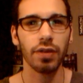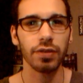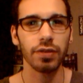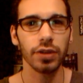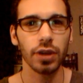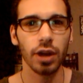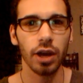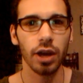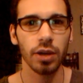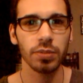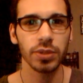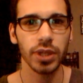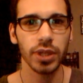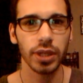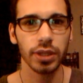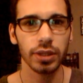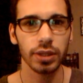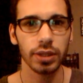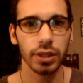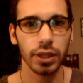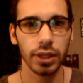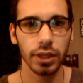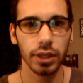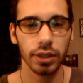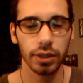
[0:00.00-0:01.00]
an object
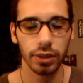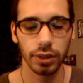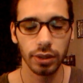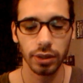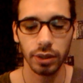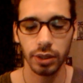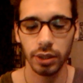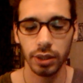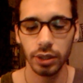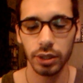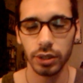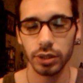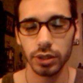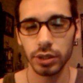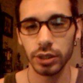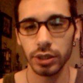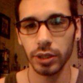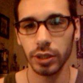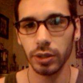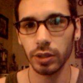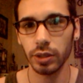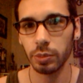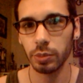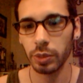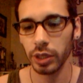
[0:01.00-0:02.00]
link to
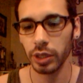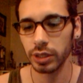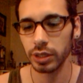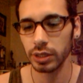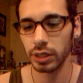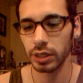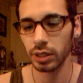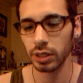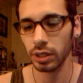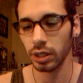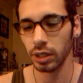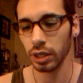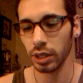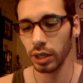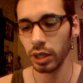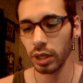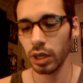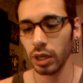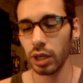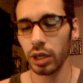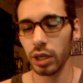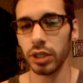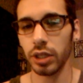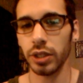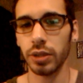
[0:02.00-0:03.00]
the person,
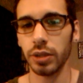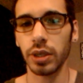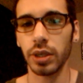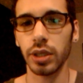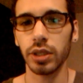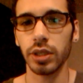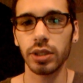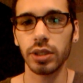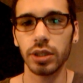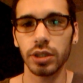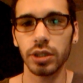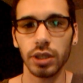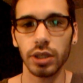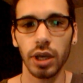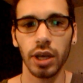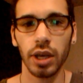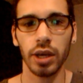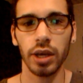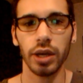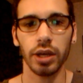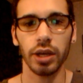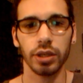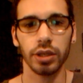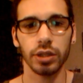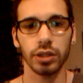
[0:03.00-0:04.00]
you can
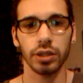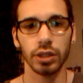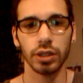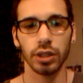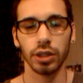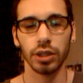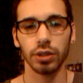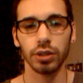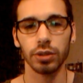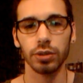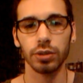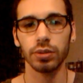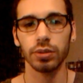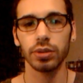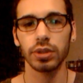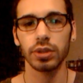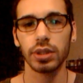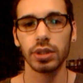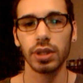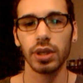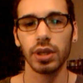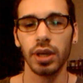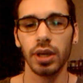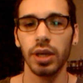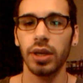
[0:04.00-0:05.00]
use
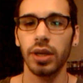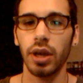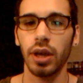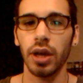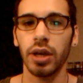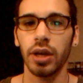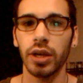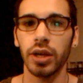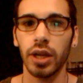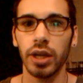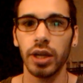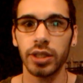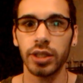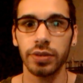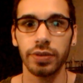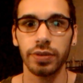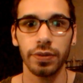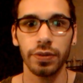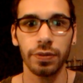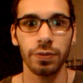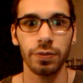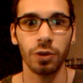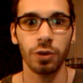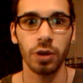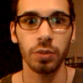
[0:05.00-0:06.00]
a different
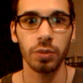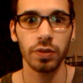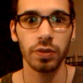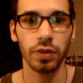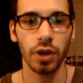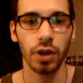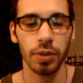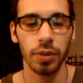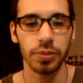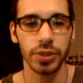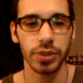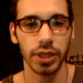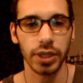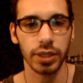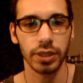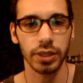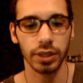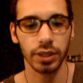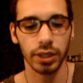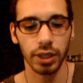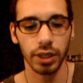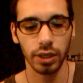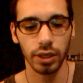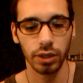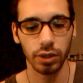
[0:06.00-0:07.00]
form of object
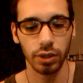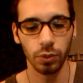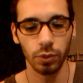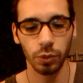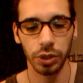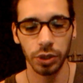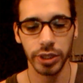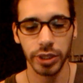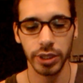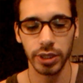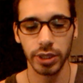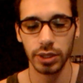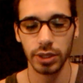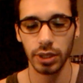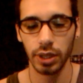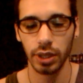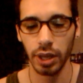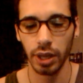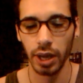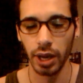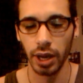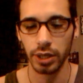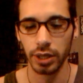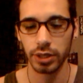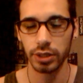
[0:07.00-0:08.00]
link, which is
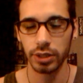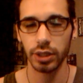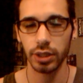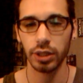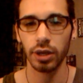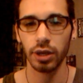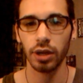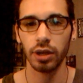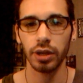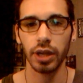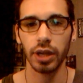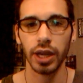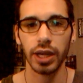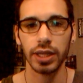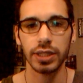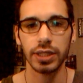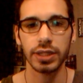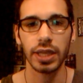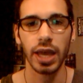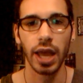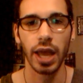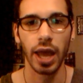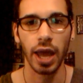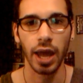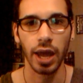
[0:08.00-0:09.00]
actually called a
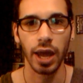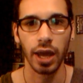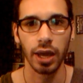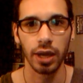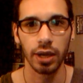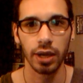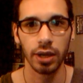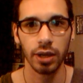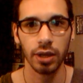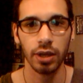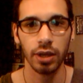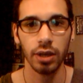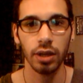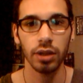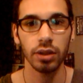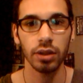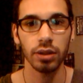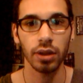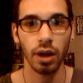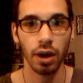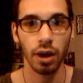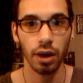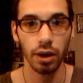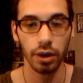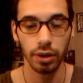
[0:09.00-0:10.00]
tag
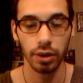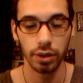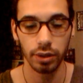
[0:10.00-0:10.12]
lock.